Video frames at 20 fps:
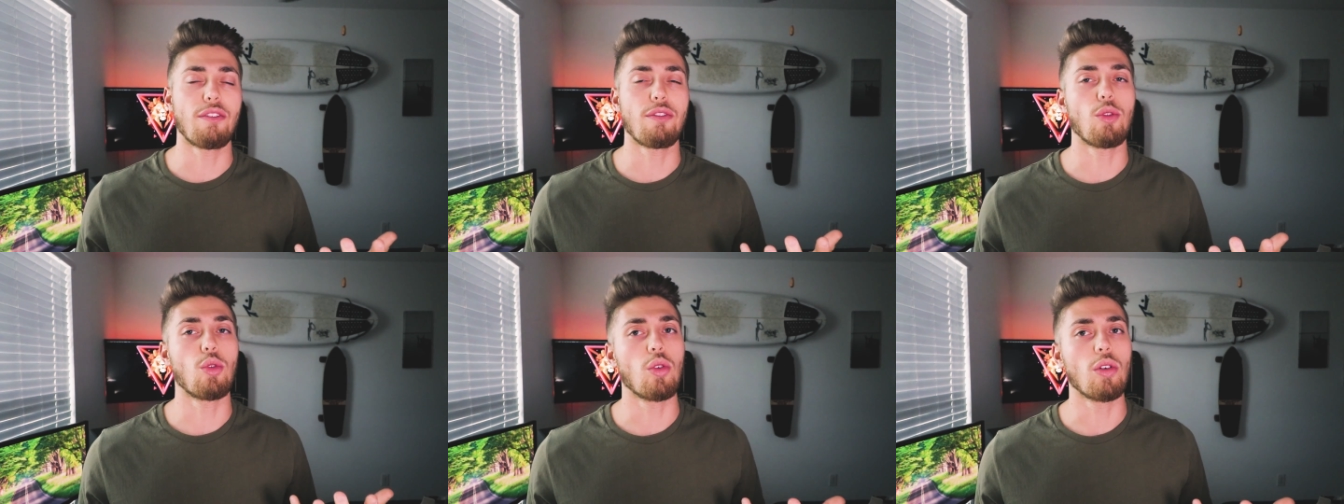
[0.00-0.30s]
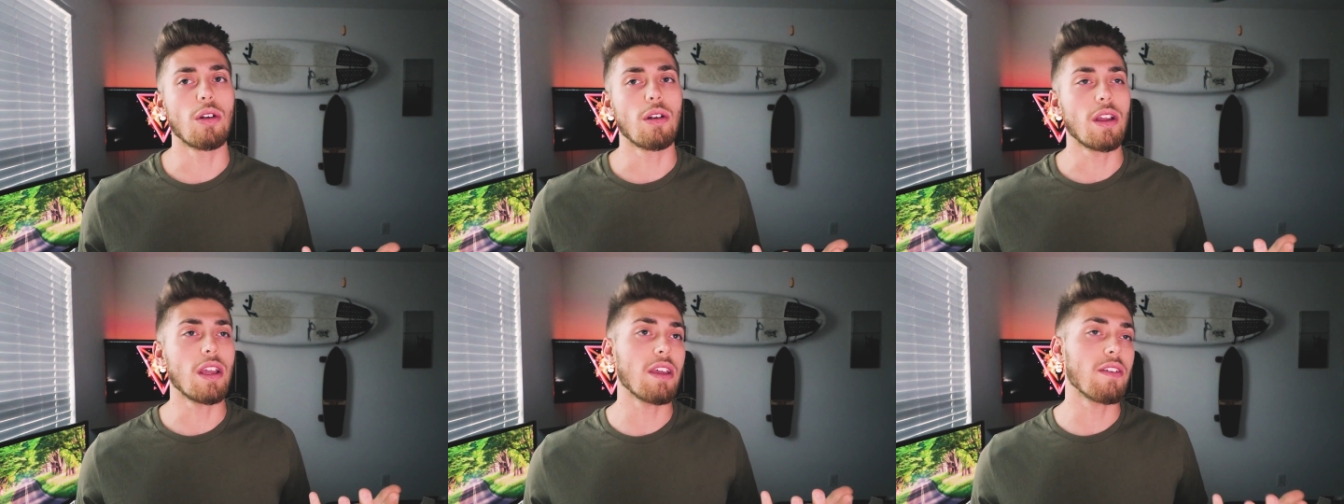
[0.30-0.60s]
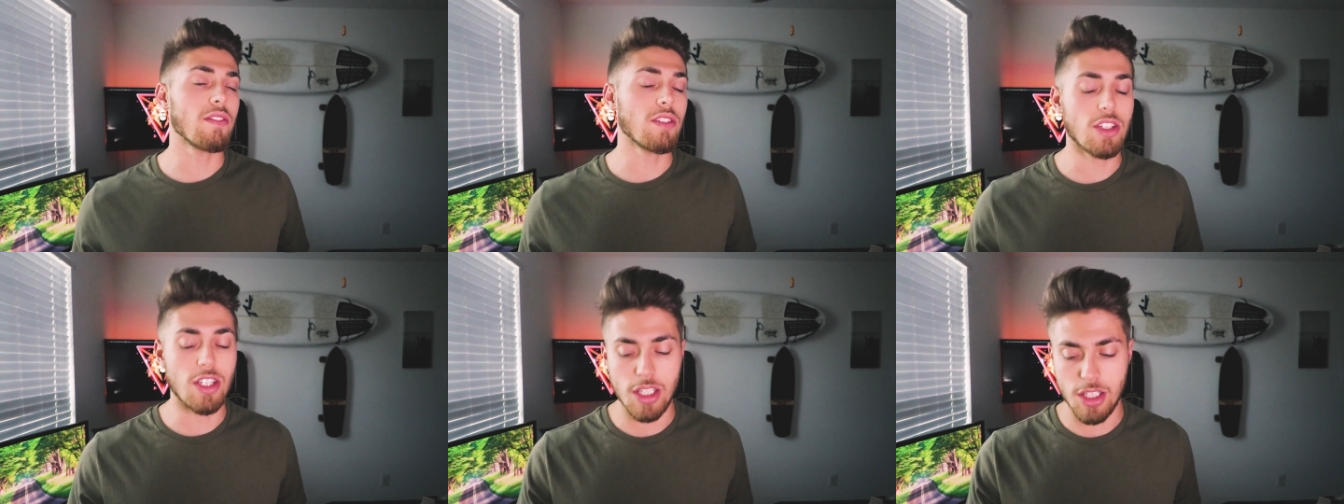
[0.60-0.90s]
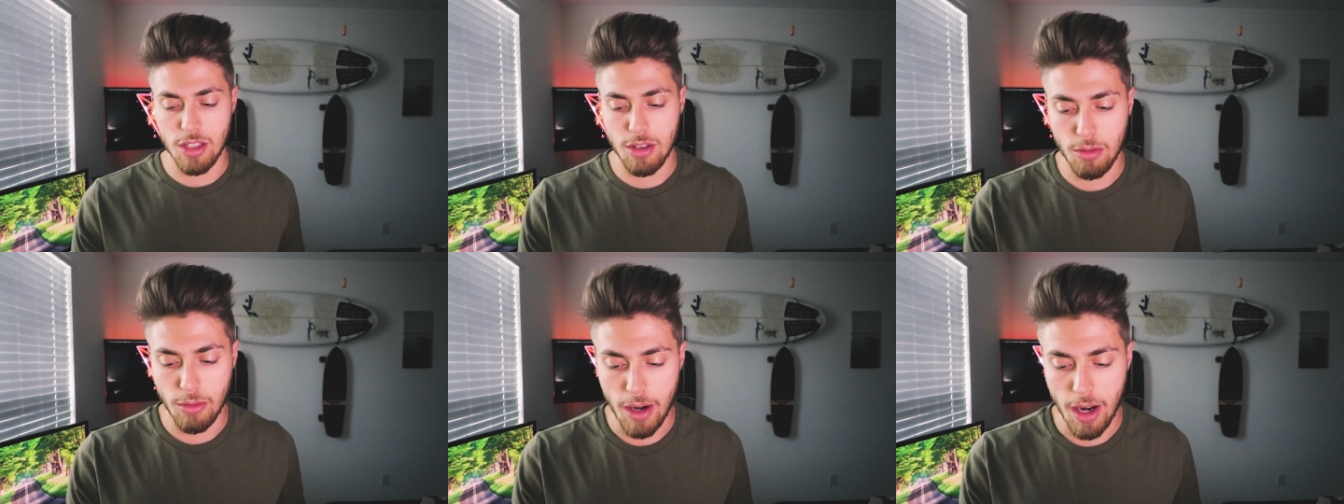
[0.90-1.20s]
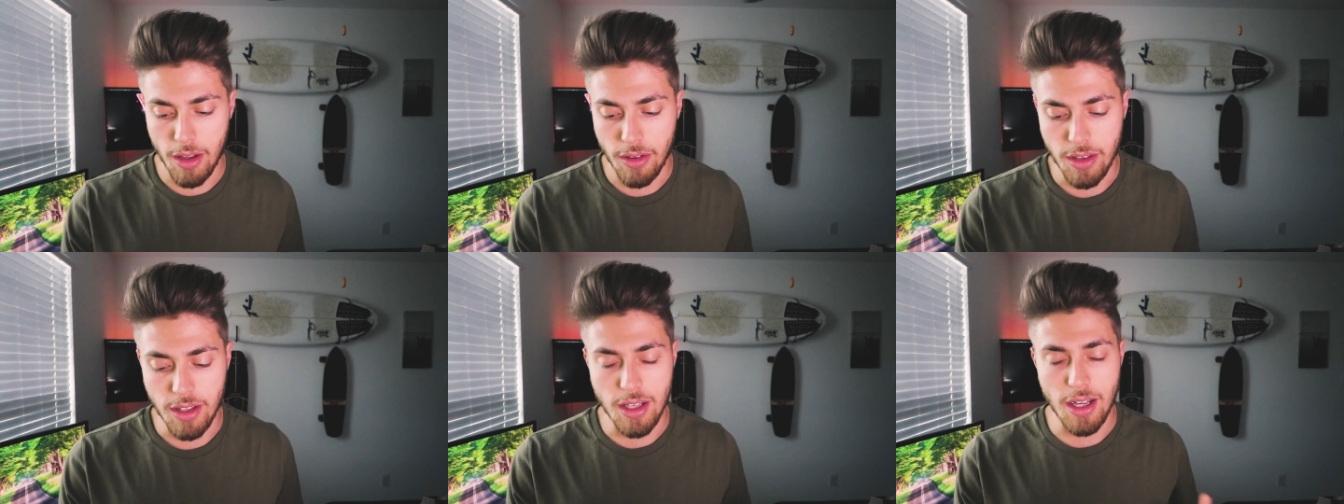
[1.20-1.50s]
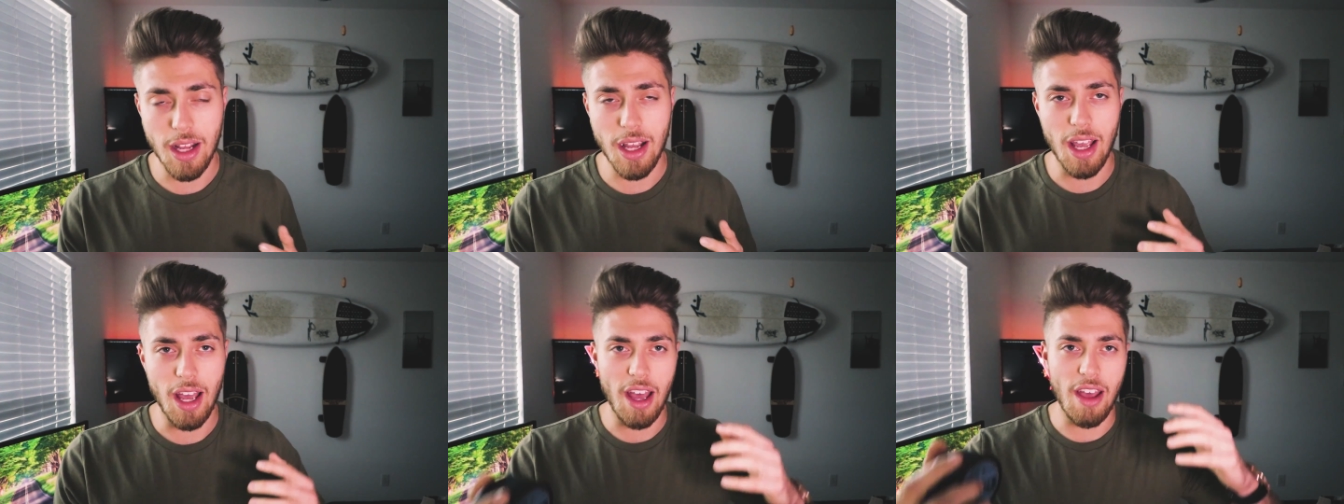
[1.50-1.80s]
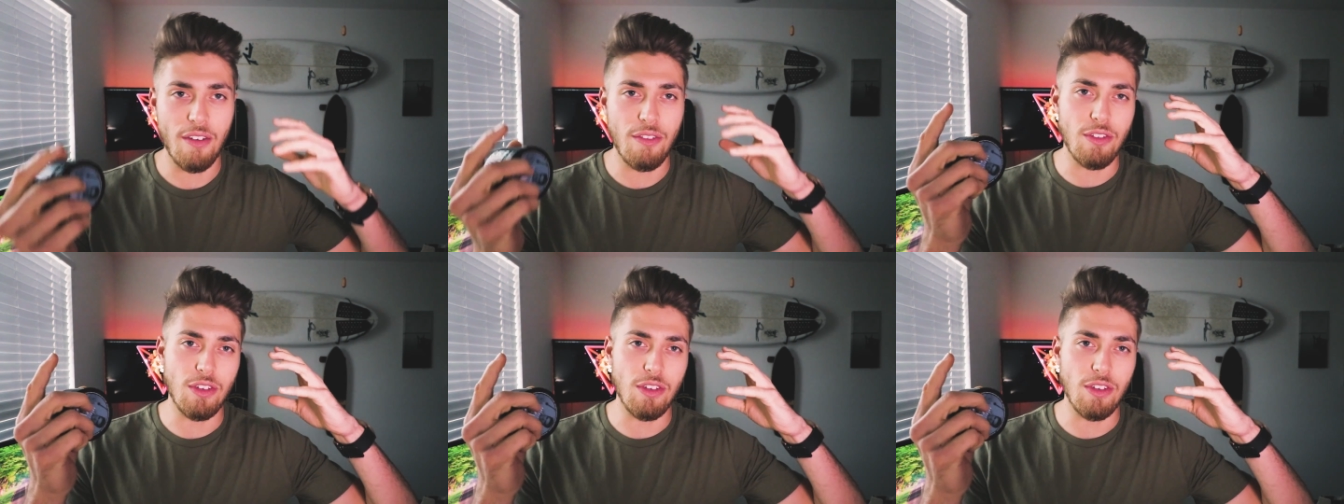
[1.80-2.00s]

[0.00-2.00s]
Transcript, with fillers: or even just throughout the day, I